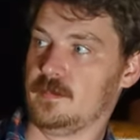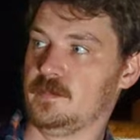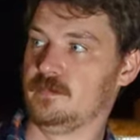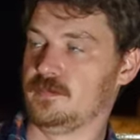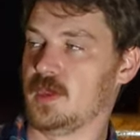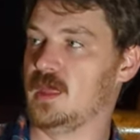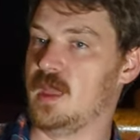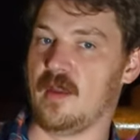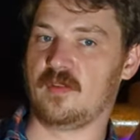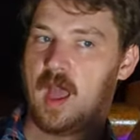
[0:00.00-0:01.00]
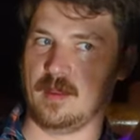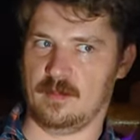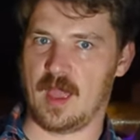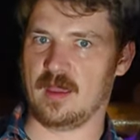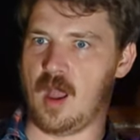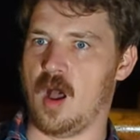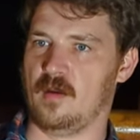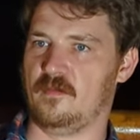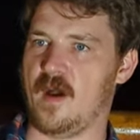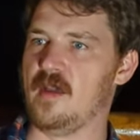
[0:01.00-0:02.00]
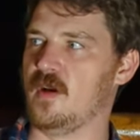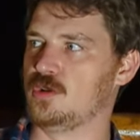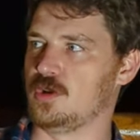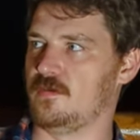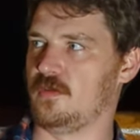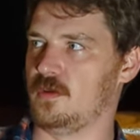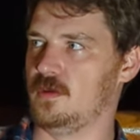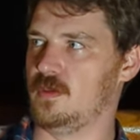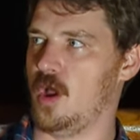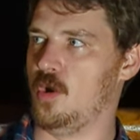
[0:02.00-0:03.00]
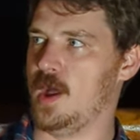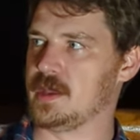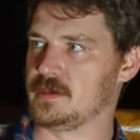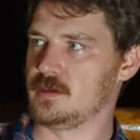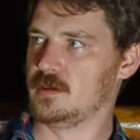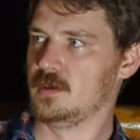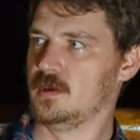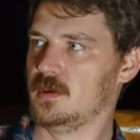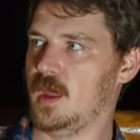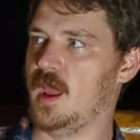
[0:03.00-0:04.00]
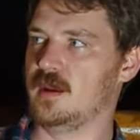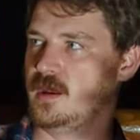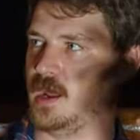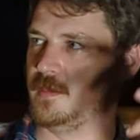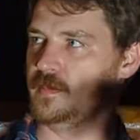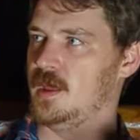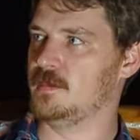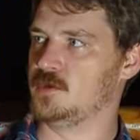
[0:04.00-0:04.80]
And then I've got like uh, 500 for the OS. And in, yeah, in, I think my two.